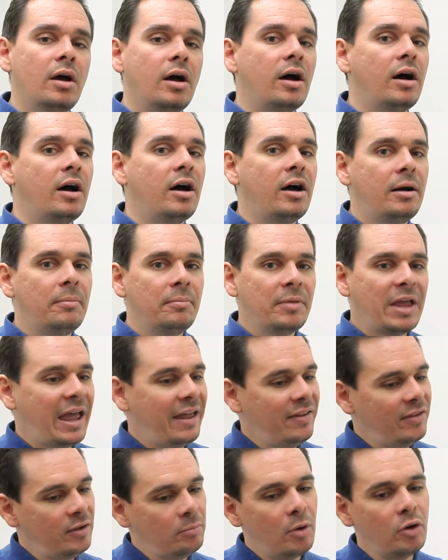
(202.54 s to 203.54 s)

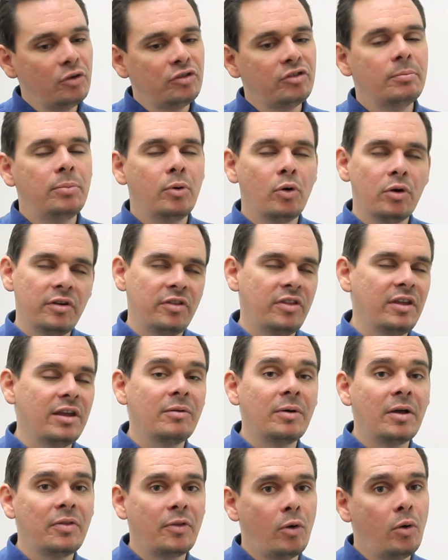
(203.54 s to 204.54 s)
And the most important thing
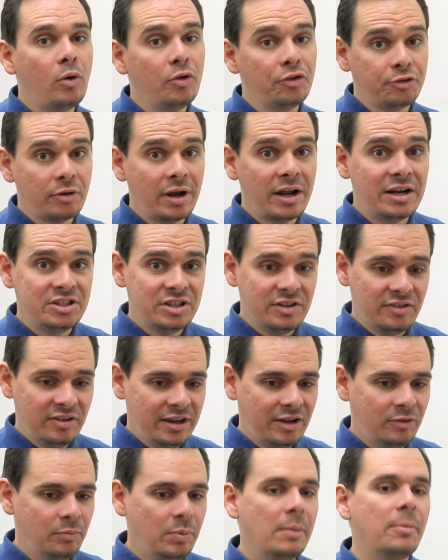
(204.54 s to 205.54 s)
about the whole strategy is it
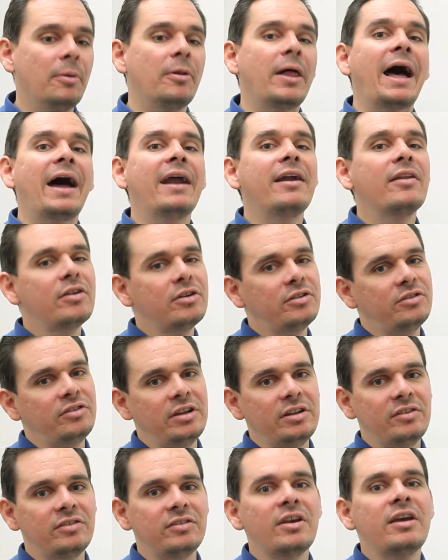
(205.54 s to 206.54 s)
gets people out of their
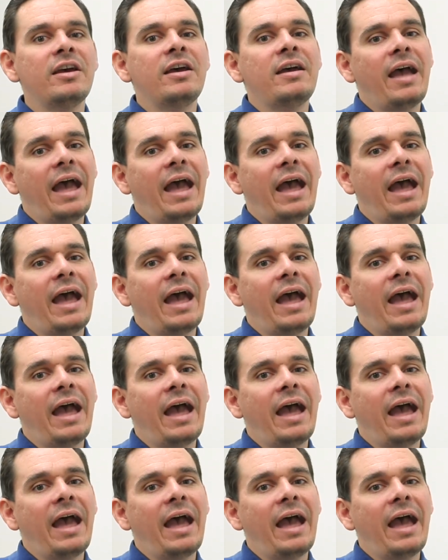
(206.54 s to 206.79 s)
seats,